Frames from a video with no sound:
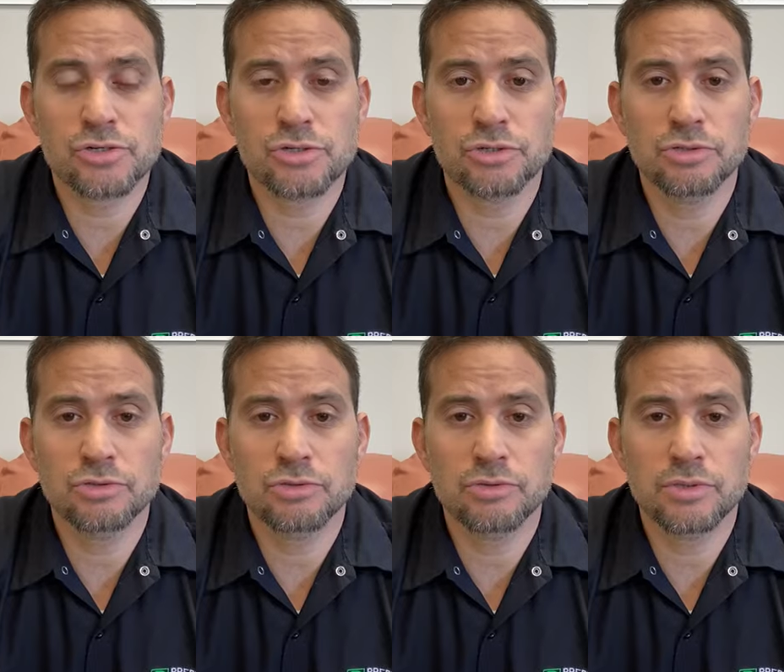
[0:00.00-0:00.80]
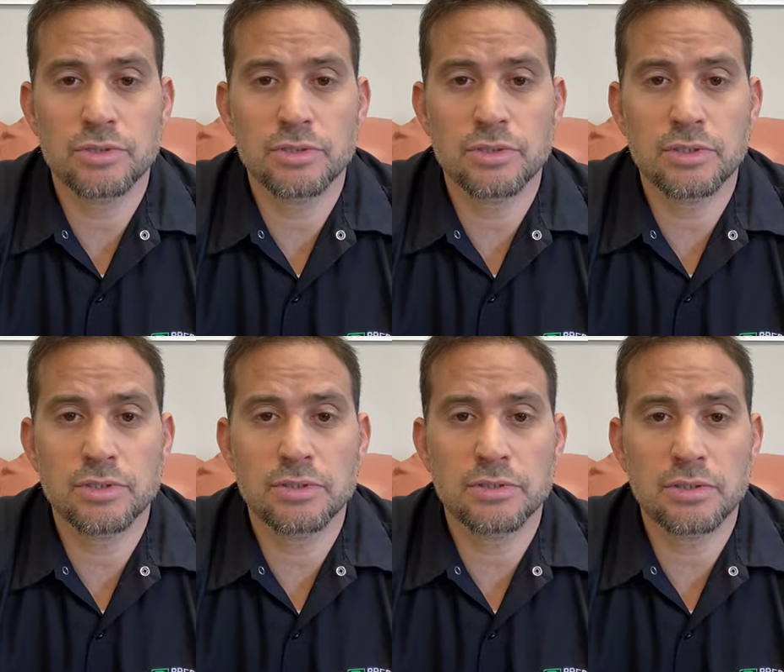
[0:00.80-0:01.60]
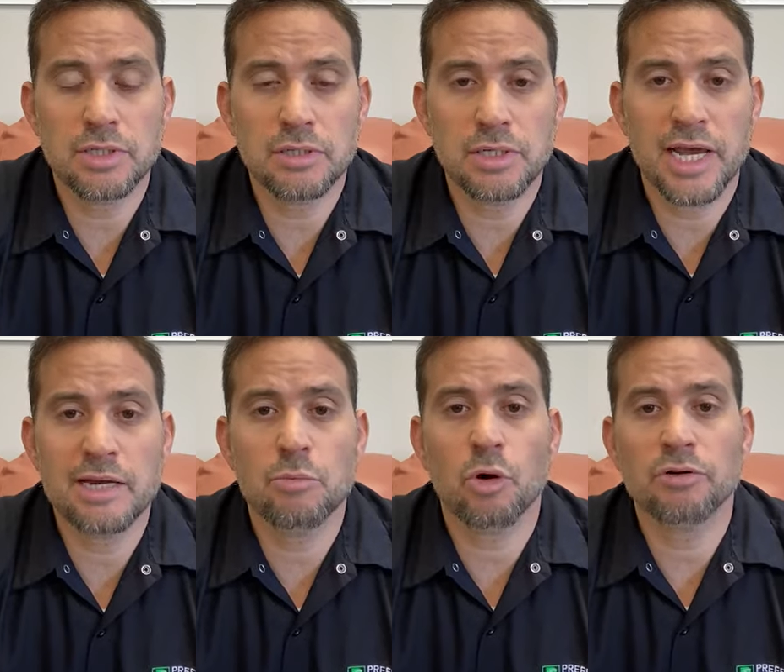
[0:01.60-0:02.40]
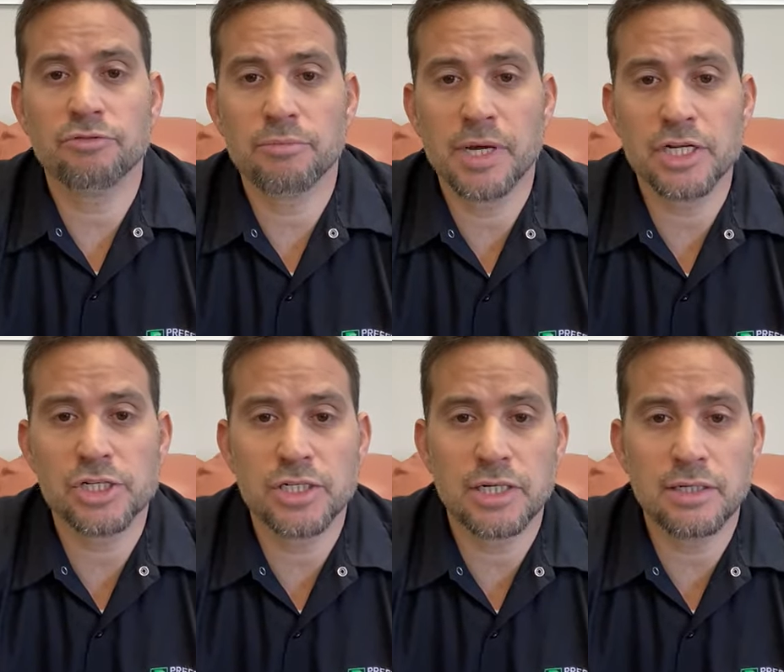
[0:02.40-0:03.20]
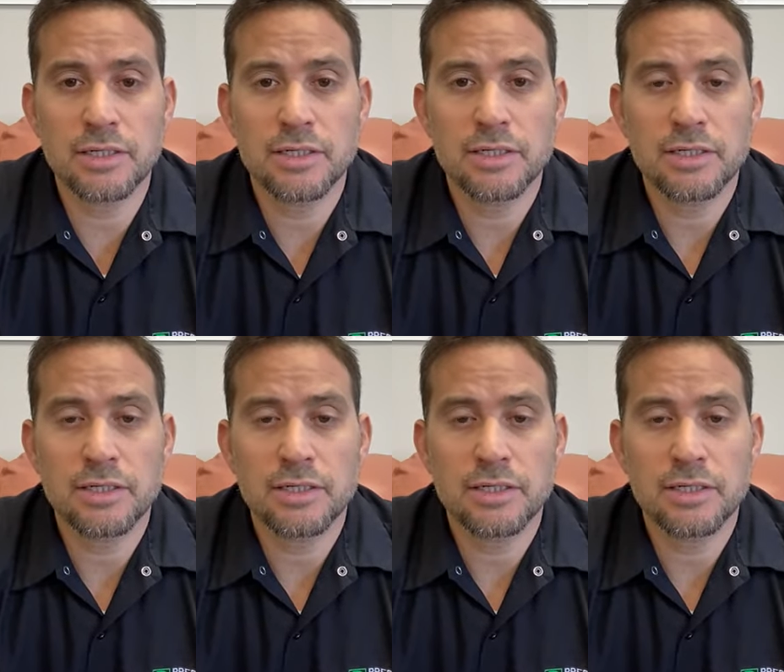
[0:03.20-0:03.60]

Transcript: to gain more information